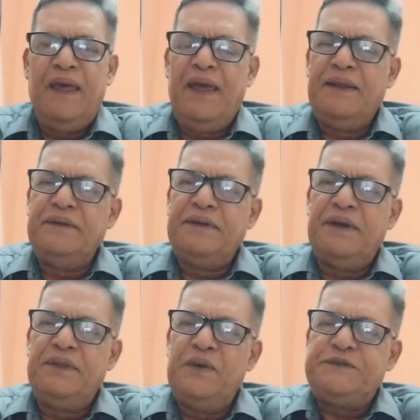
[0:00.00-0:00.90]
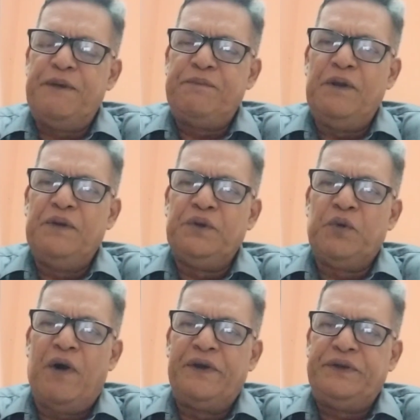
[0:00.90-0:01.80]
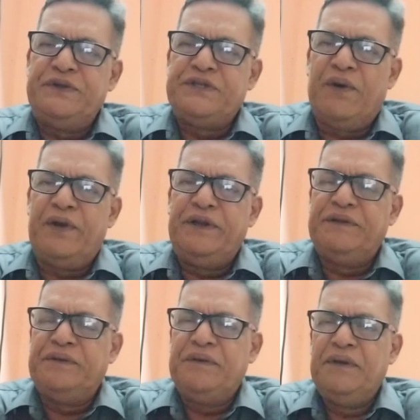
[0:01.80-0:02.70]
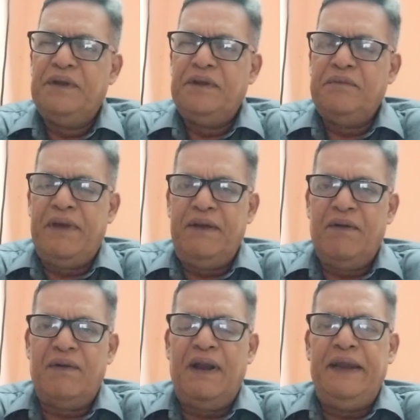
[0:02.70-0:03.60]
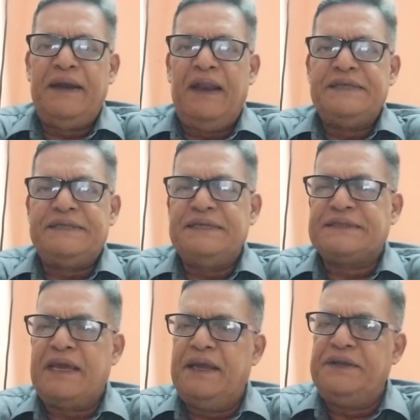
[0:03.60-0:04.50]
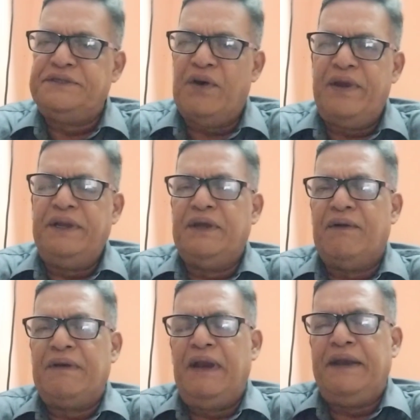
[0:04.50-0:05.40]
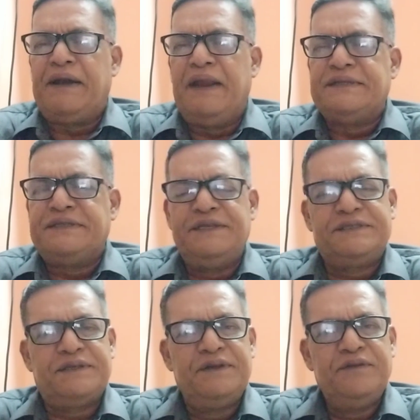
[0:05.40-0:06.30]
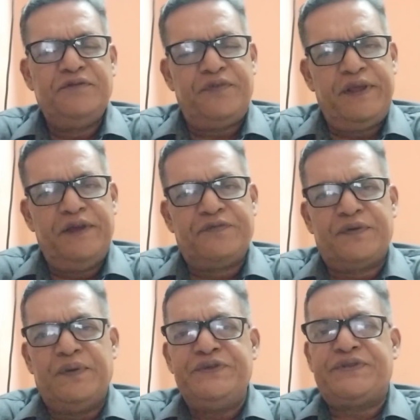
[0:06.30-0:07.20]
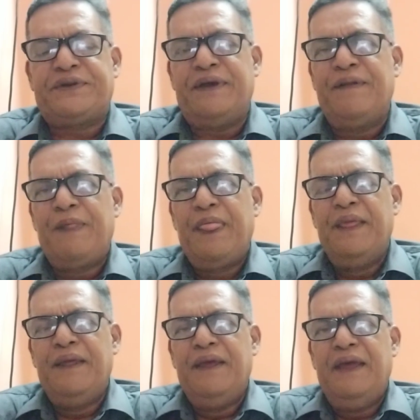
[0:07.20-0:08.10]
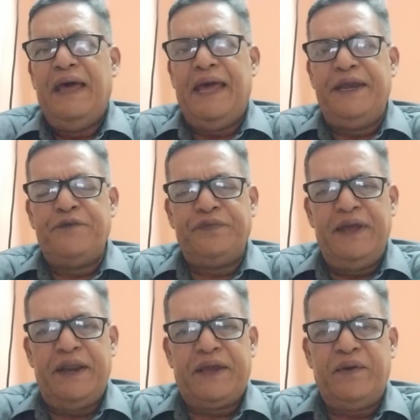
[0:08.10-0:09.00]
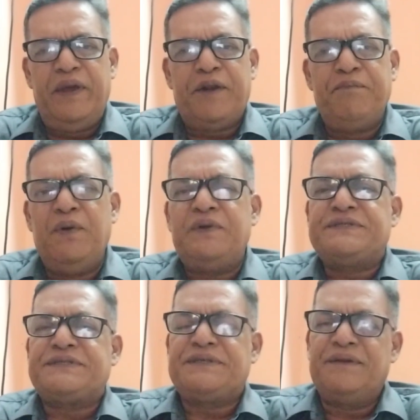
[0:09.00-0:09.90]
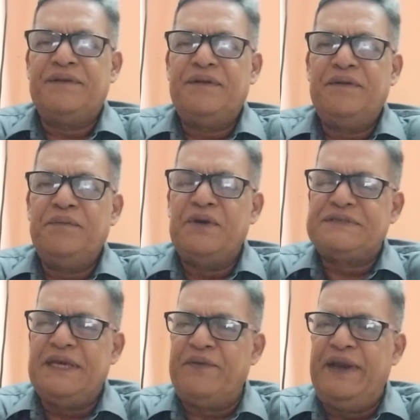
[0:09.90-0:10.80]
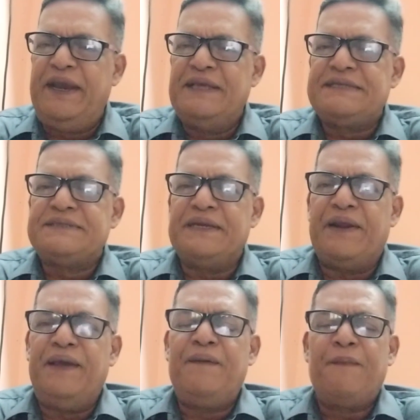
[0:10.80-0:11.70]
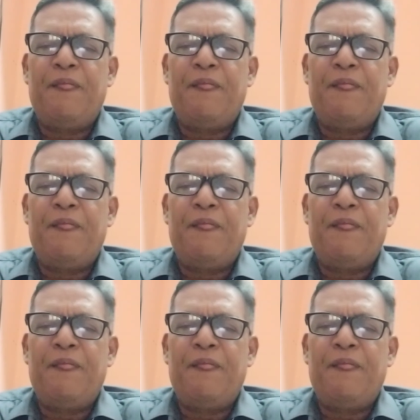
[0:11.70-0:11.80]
And those people who want to join my online classes can join the online classes free of cost. And if they require books are very necessary,